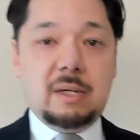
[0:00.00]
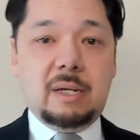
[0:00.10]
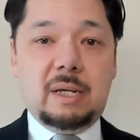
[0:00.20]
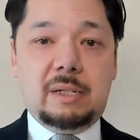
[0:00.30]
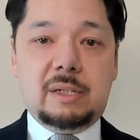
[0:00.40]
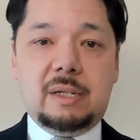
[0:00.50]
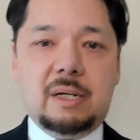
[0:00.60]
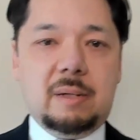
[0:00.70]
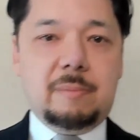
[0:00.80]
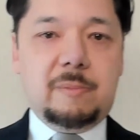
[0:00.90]

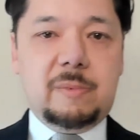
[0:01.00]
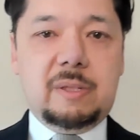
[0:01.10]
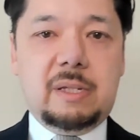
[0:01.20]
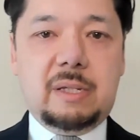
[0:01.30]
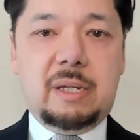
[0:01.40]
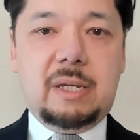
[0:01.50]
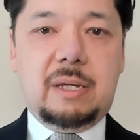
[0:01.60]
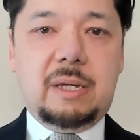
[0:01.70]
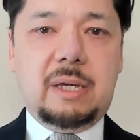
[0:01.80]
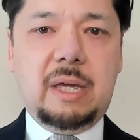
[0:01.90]
And
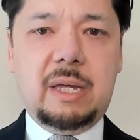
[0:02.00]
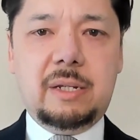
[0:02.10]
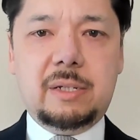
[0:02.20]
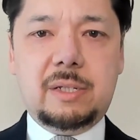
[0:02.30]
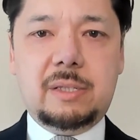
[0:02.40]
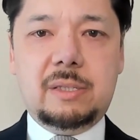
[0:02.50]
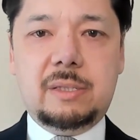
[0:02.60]
hand